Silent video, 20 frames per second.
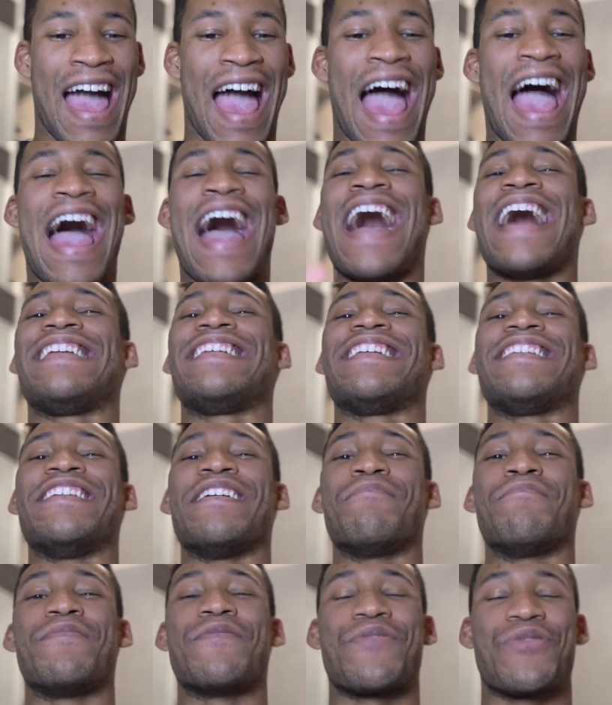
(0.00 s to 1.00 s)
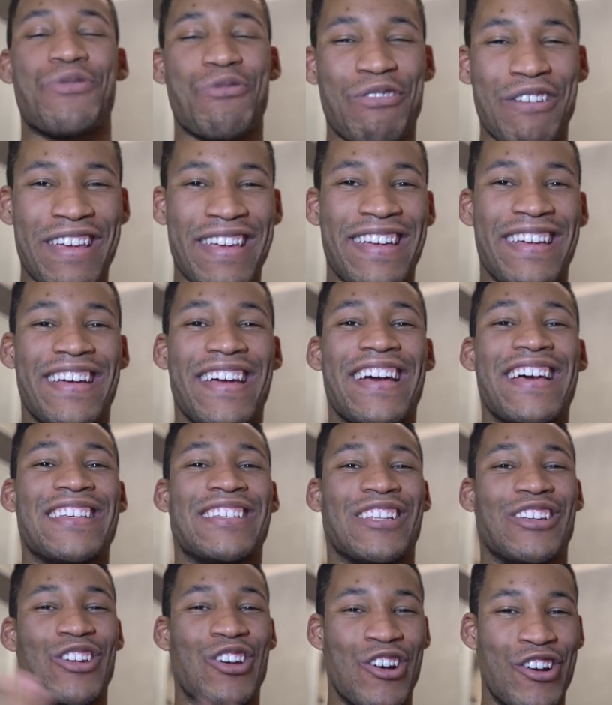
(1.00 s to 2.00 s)
And at number three
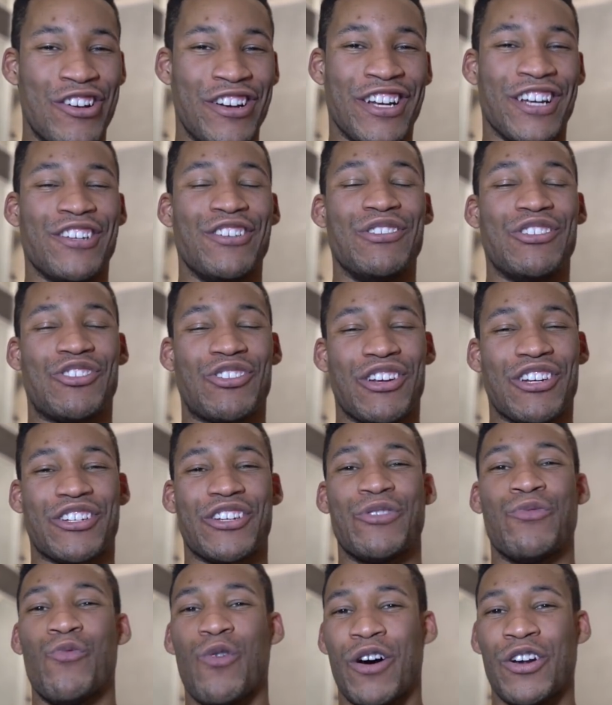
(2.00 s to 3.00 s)
is learning nutrition